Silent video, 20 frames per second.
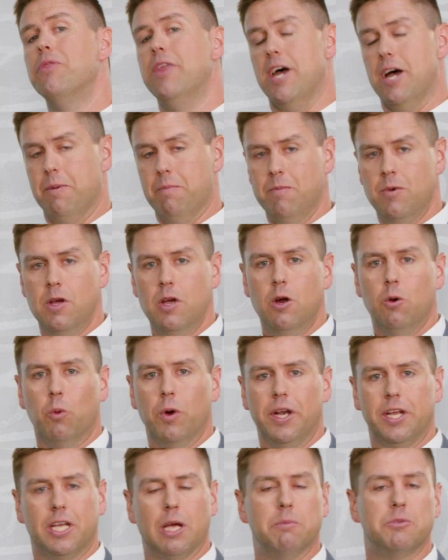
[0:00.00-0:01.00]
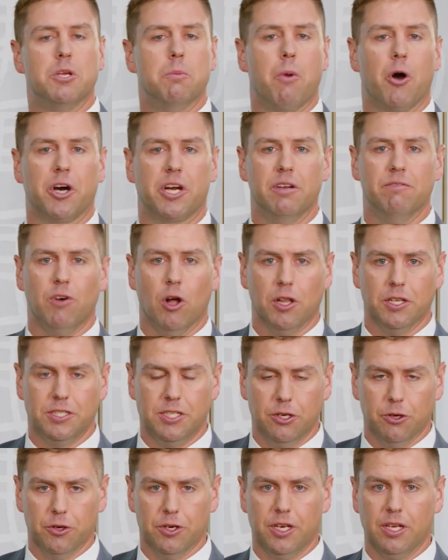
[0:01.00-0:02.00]
them when it comes to market
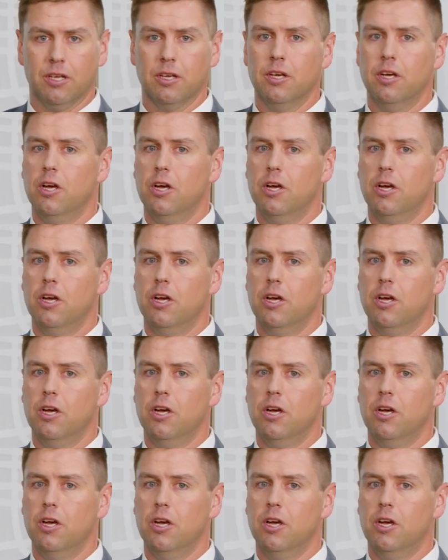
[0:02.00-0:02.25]
volatility.